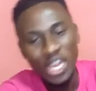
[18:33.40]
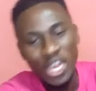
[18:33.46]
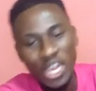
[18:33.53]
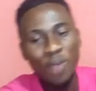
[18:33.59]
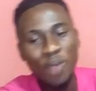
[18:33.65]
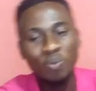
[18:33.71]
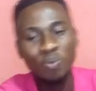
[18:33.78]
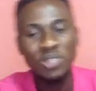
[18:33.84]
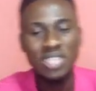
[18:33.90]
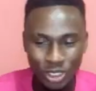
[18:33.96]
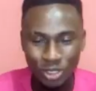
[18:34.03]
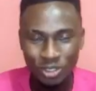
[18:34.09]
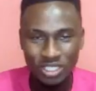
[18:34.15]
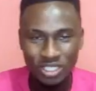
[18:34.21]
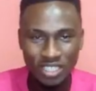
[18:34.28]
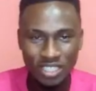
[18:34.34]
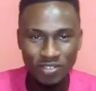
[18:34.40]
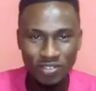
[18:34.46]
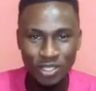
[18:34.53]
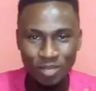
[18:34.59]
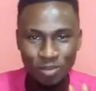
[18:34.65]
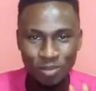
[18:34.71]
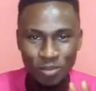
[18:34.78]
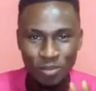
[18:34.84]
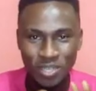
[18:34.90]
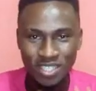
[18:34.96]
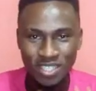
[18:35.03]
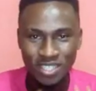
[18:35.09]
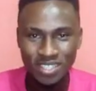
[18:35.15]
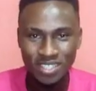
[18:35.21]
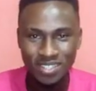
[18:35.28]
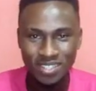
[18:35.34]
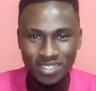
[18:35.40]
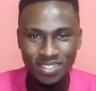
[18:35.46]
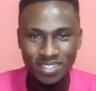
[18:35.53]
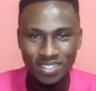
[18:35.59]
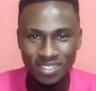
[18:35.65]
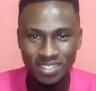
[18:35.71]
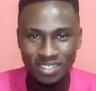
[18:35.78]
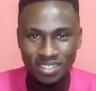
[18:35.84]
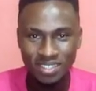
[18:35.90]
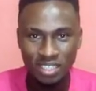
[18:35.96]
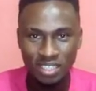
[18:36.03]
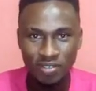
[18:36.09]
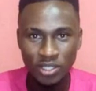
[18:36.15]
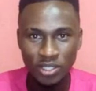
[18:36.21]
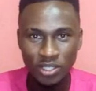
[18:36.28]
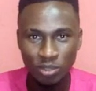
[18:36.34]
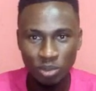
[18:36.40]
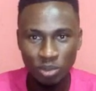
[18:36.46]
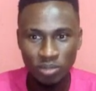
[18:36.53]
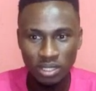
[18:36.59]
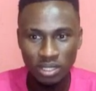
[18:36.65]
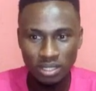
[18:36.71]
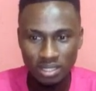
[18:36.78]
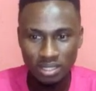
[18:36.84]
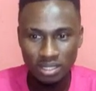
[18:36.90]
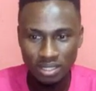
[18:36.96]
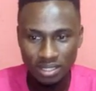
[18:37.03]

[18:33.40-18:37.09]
Now, just give it a moment. Give it a moment.